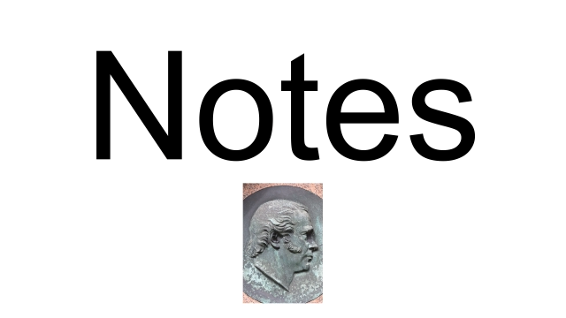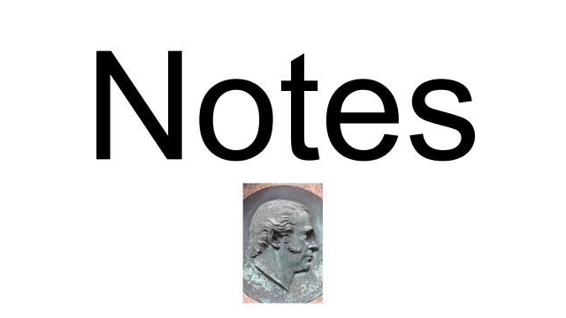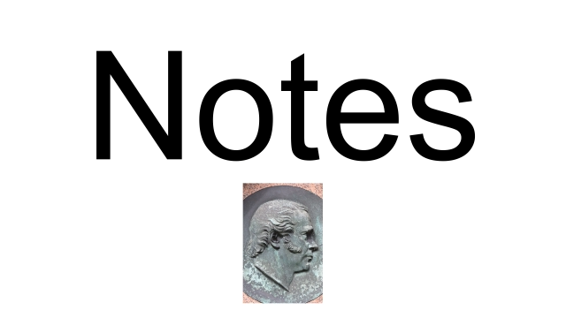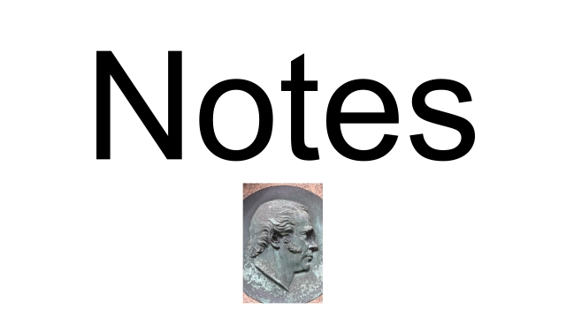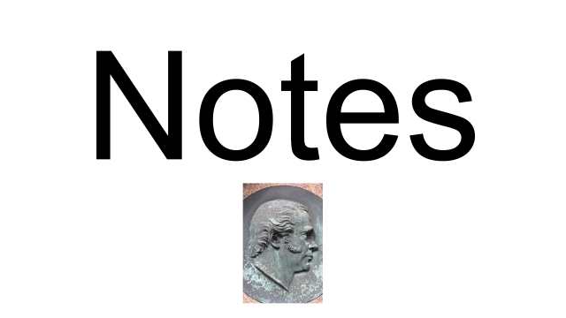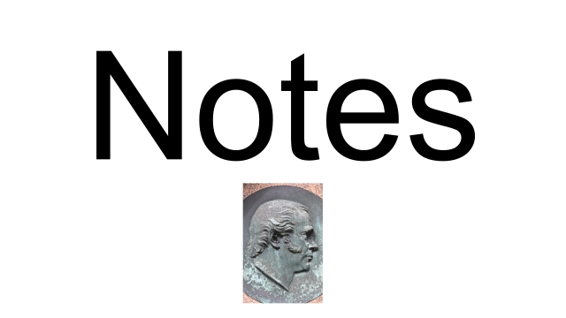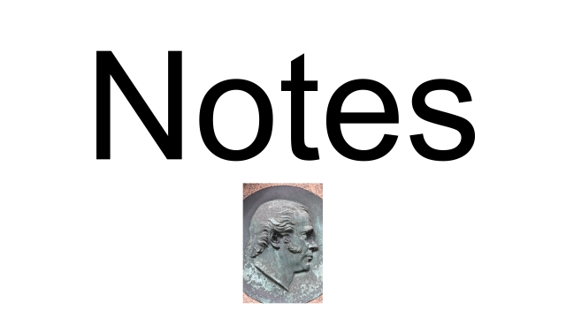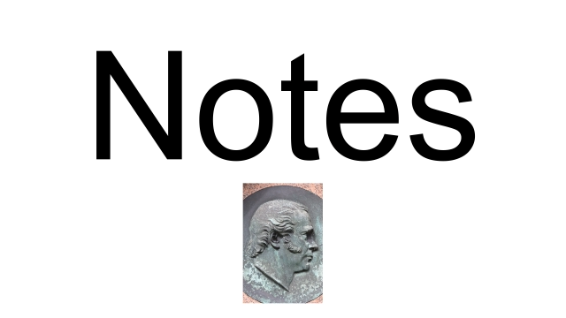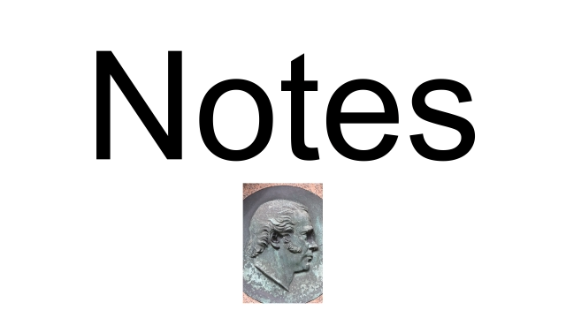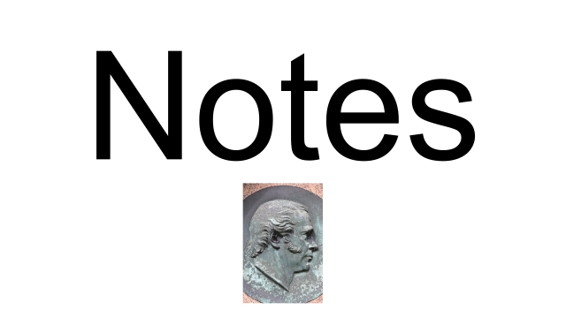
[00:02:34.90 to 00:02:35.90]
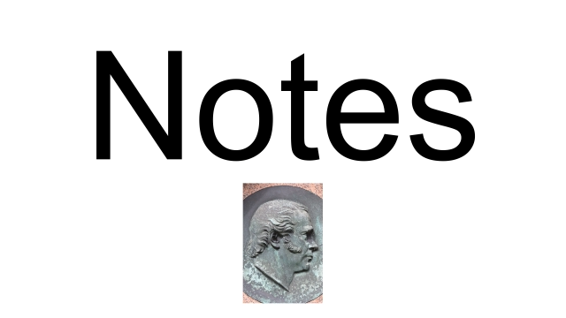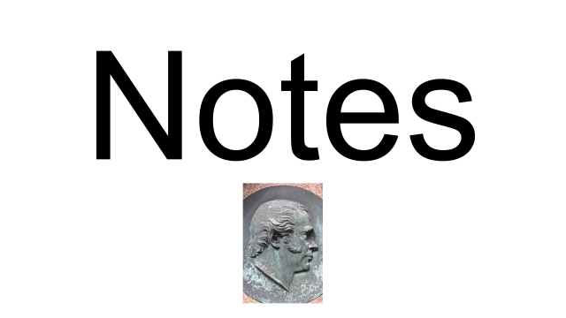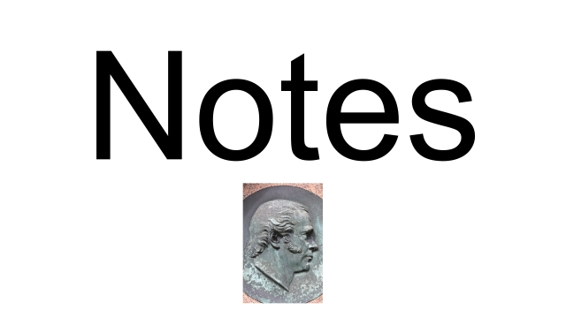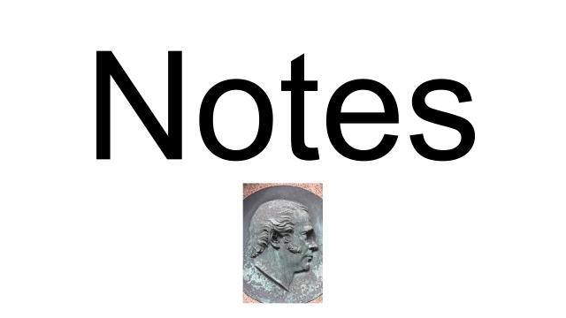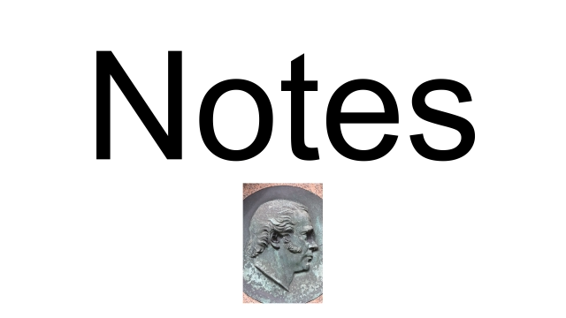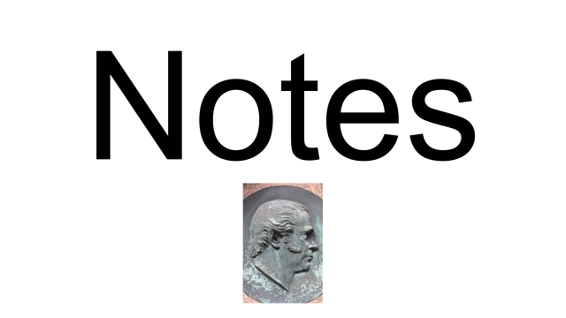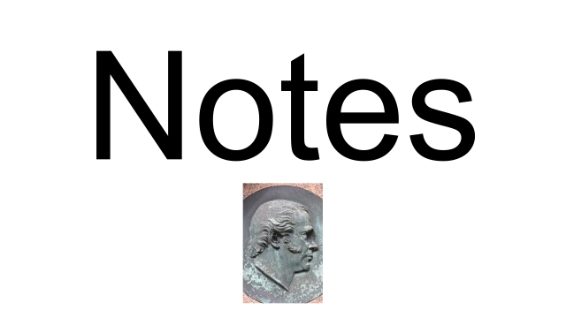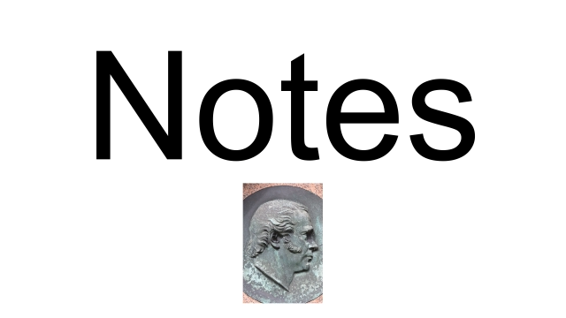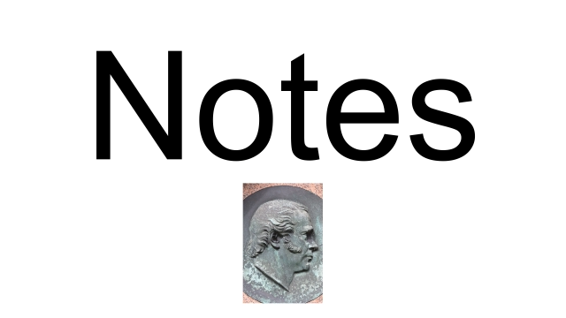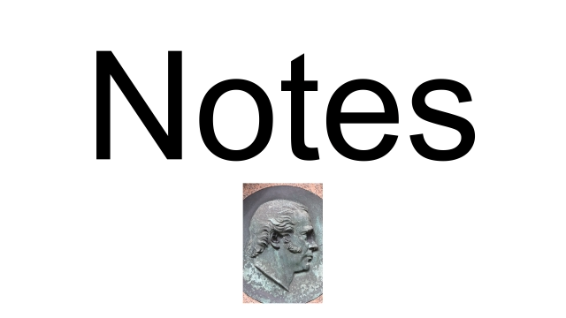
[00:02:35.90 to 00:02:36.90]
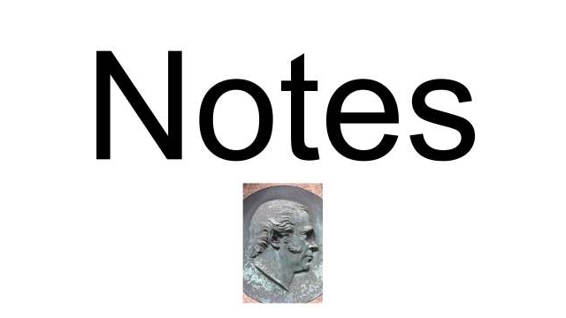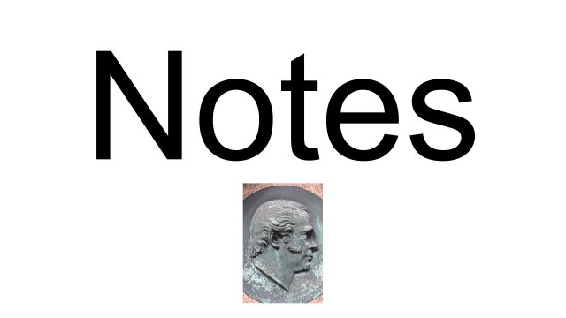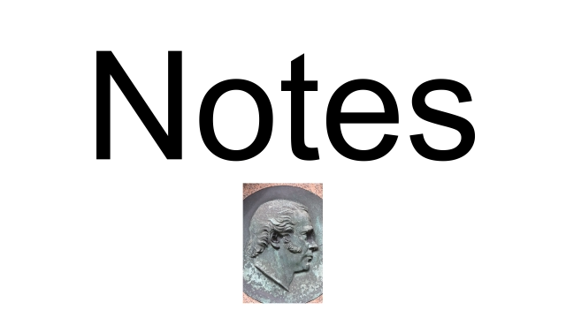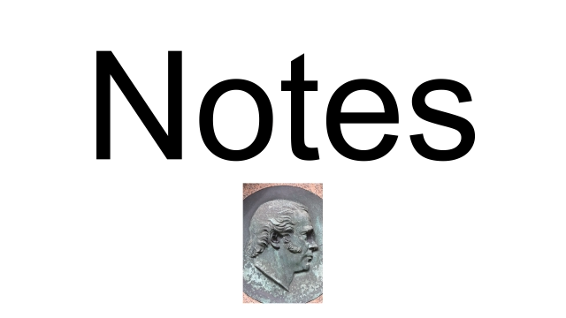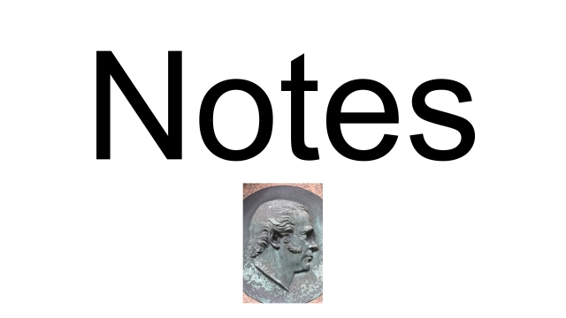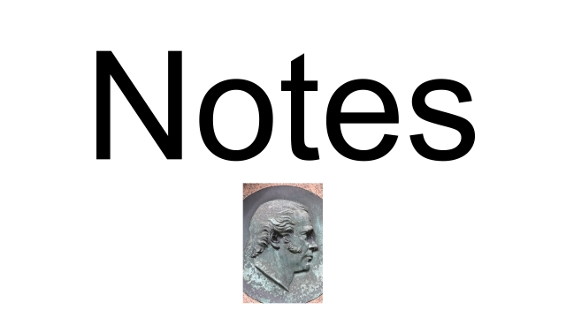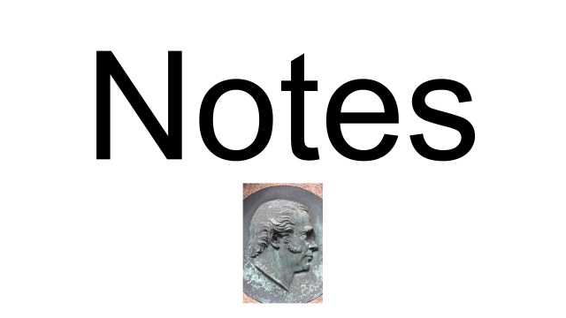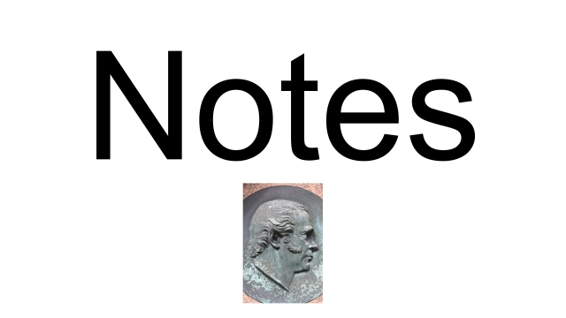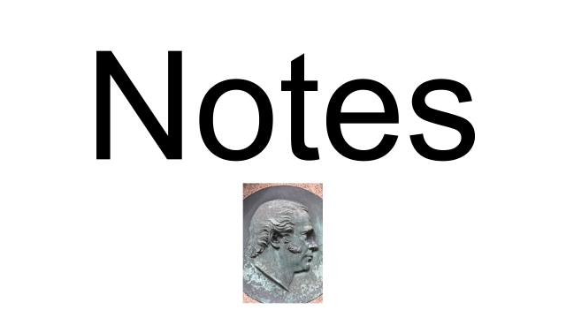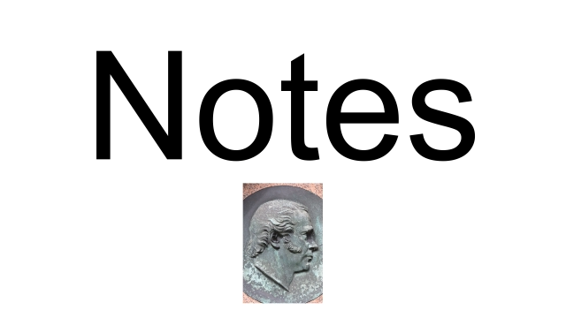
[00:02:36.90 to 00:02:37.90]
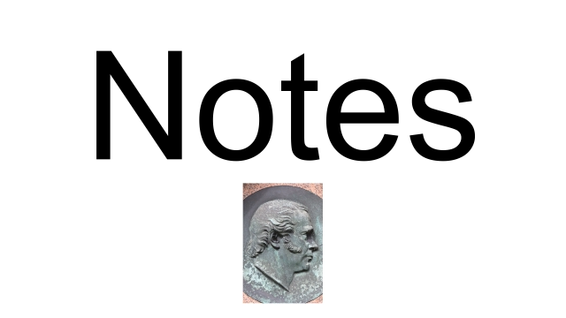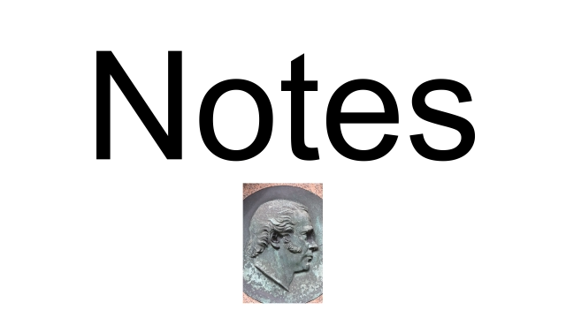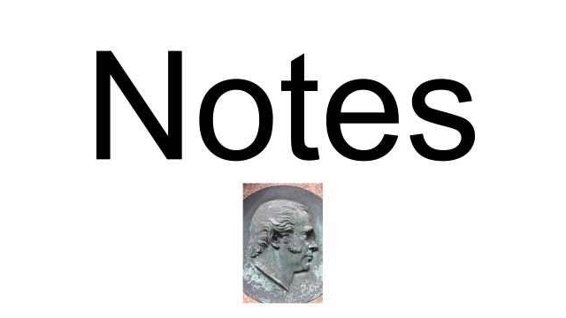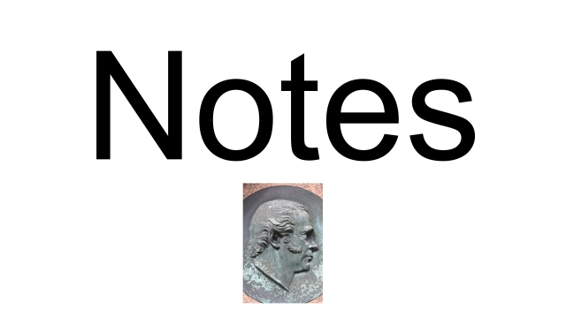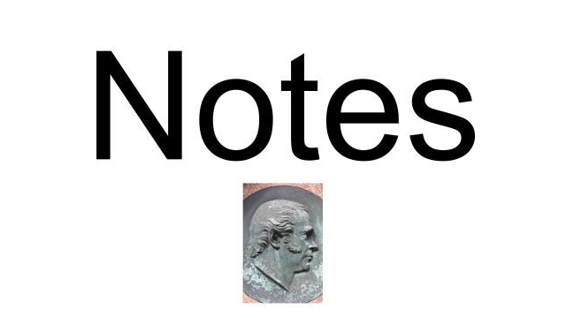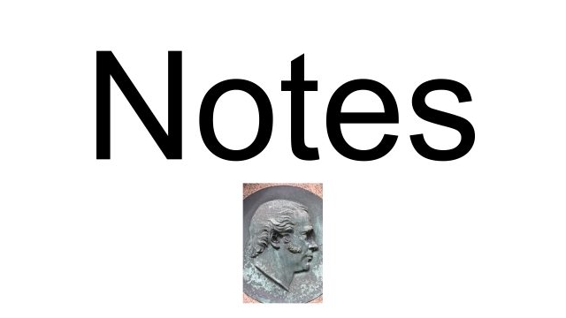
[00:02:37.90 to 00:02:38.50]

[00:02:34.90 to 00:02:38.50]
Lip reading: No face is visible, so there are no lips to read.